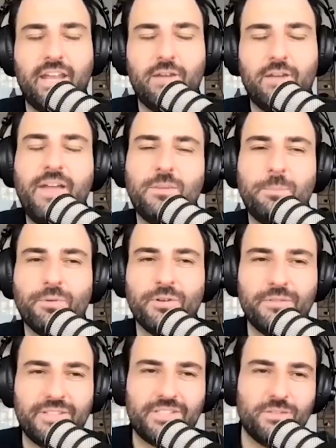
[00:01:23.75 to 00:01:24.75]
And I've had the
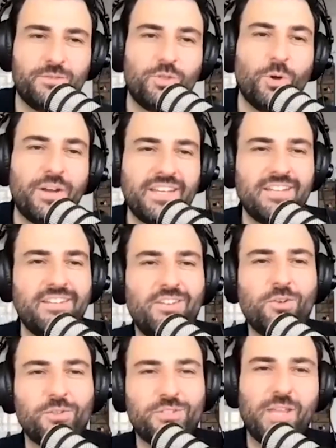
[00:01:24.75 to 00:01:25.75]
privilege of joining
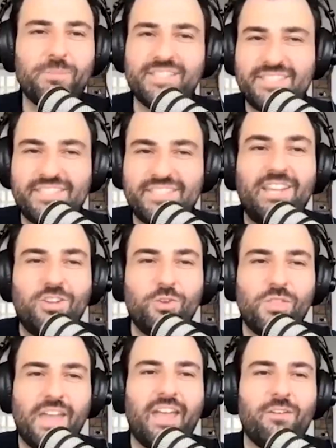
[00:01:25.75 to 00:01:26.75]
your team and seeing you
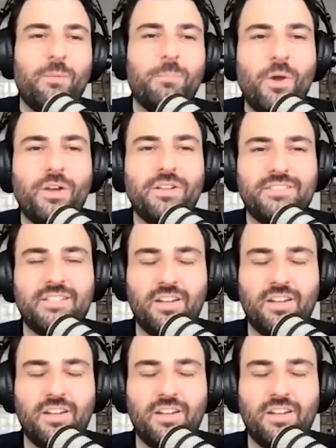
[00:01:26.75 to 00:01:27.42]
there in person.